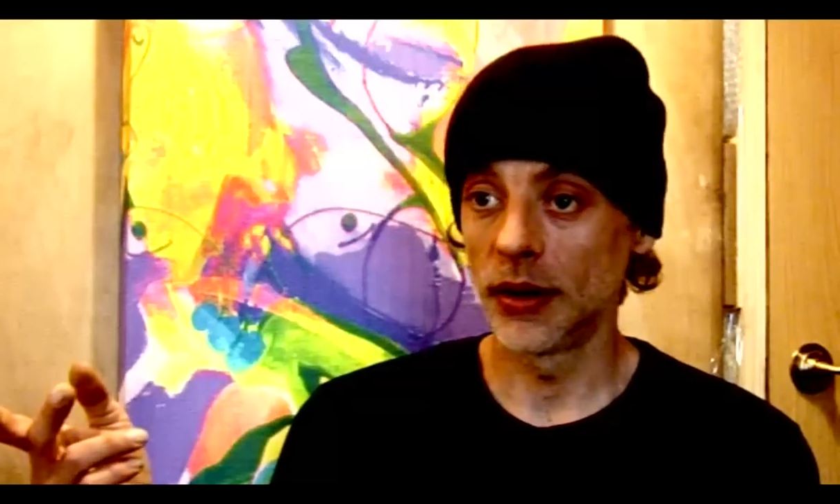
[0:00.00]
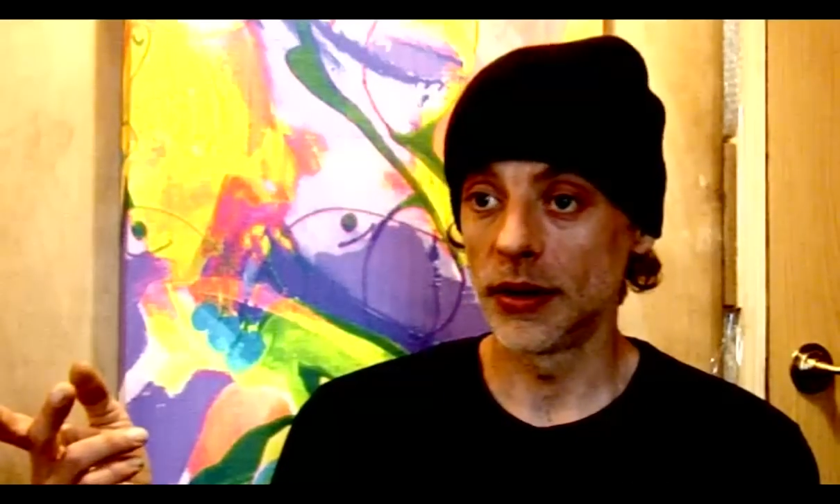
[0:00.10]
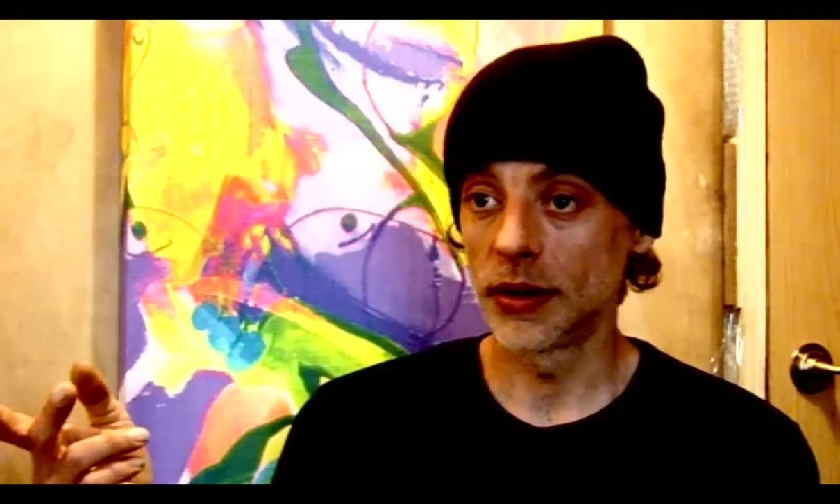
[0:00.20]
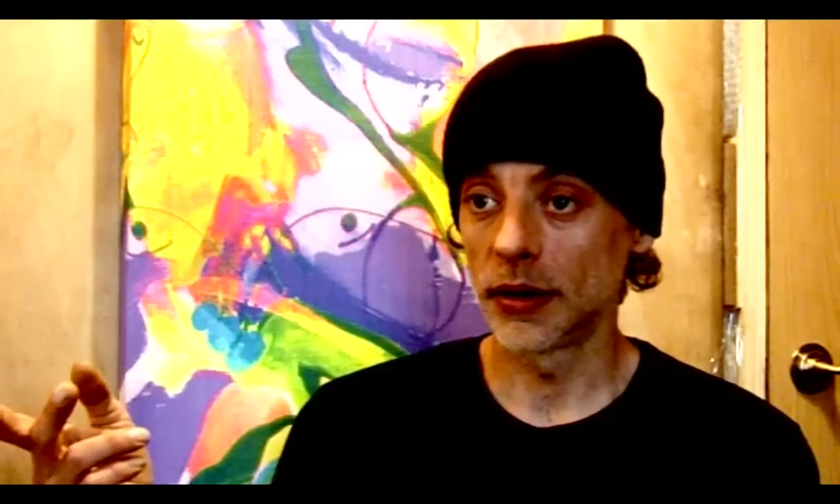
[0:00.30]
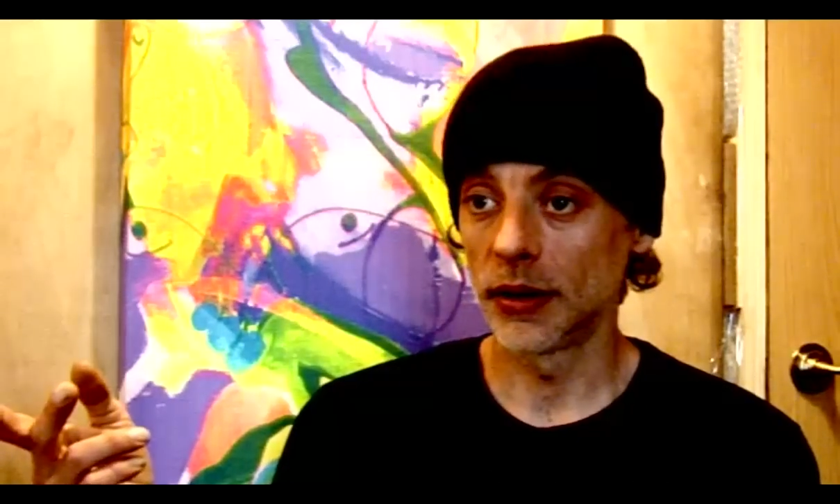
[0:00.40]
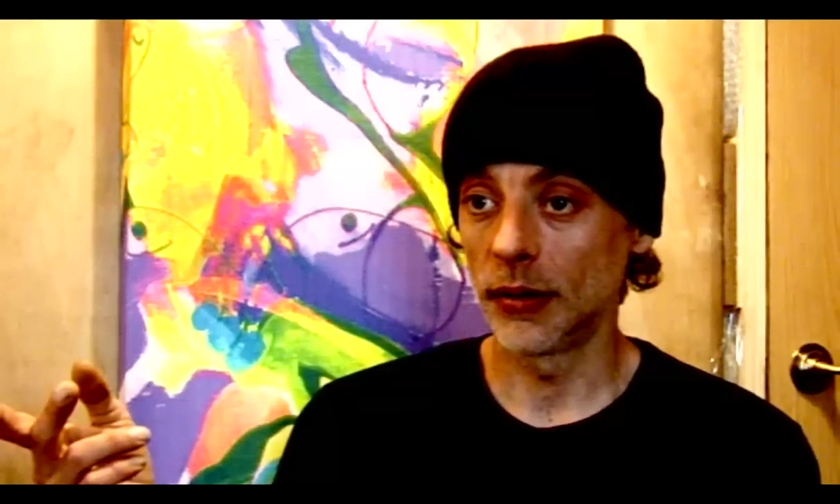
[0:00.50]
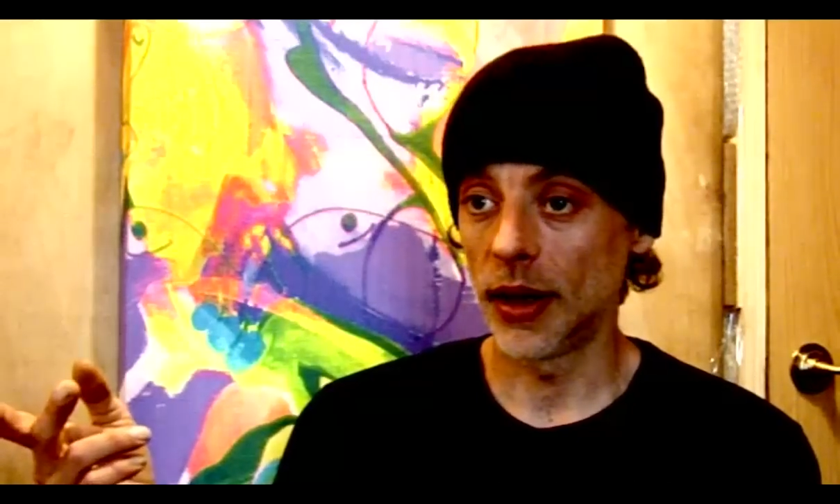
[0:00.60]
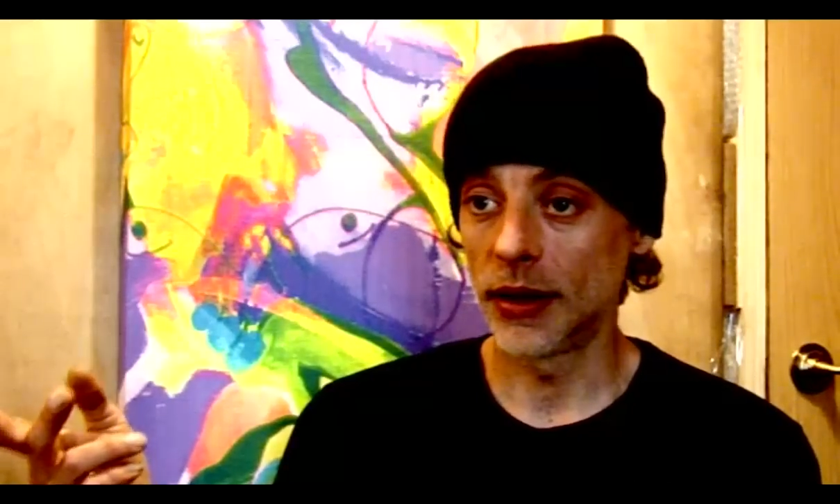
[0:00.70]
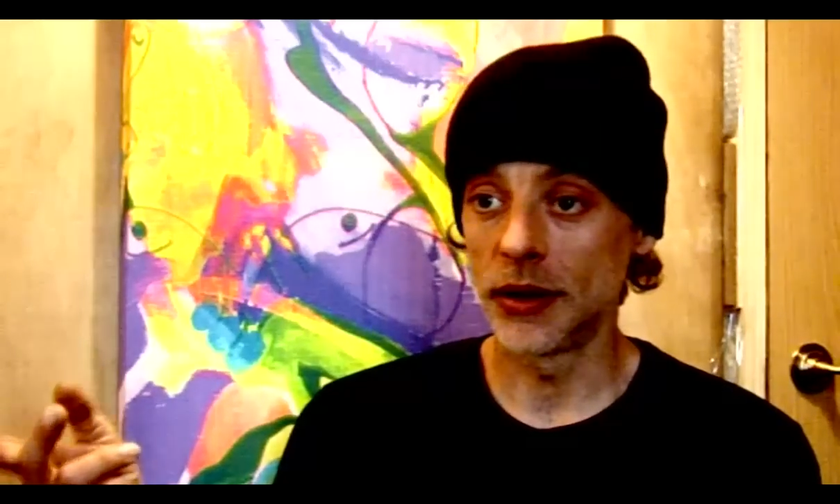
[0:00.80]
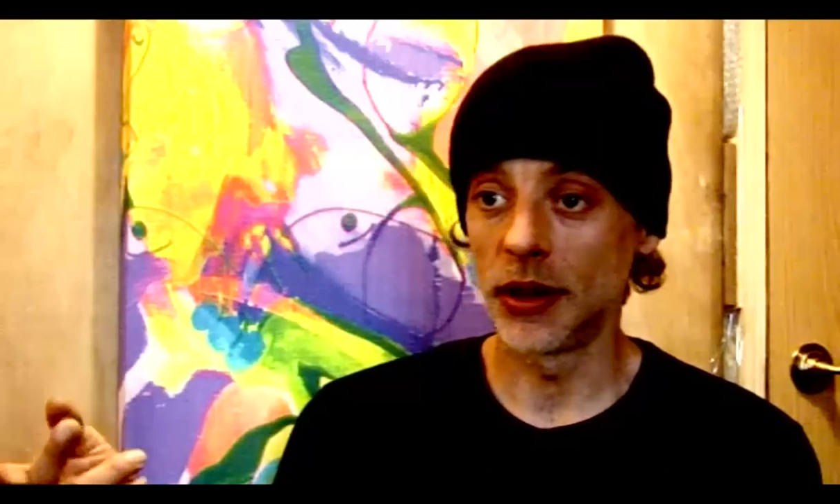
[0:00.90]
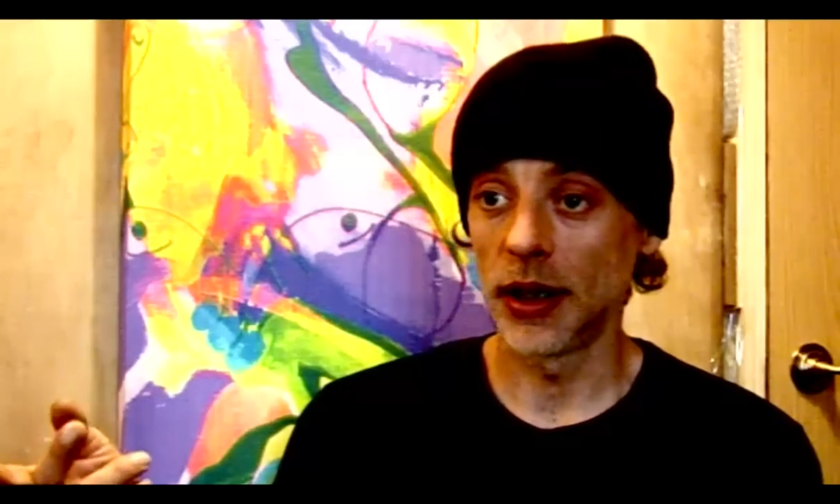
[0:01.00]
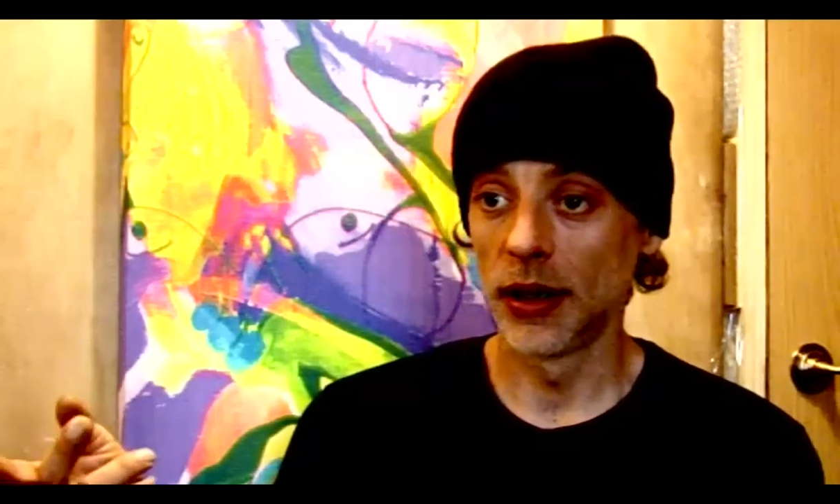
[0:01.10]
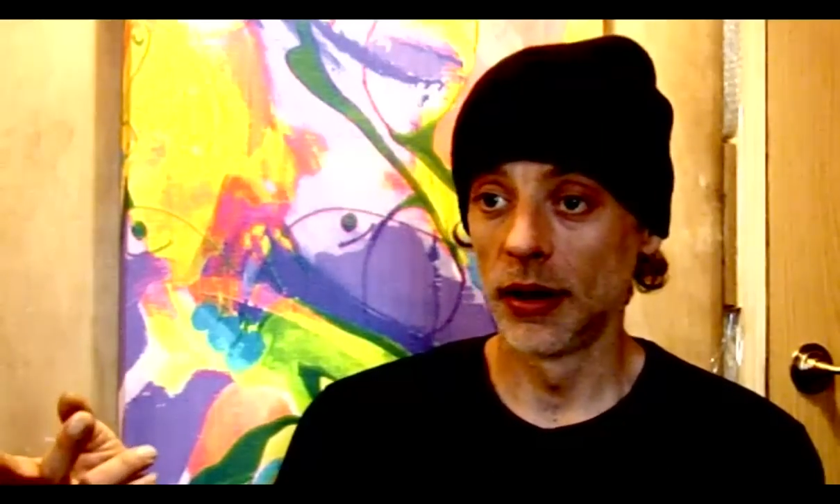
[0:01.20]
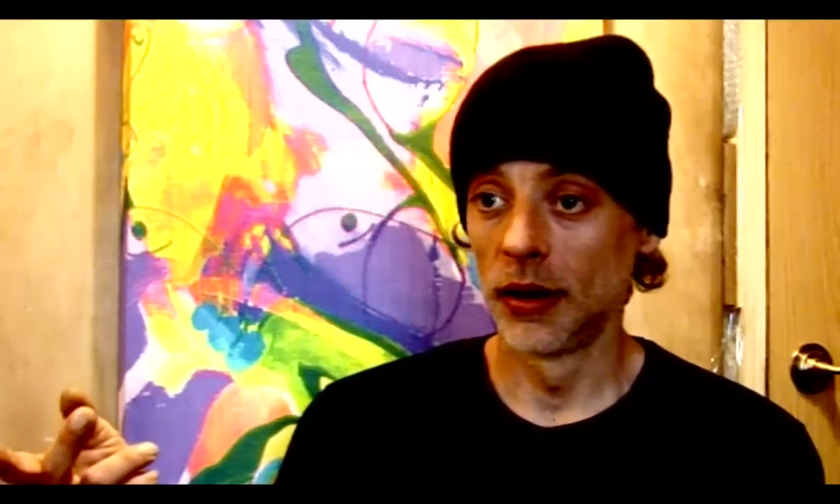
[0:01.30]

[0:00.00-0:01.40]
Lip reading: into energy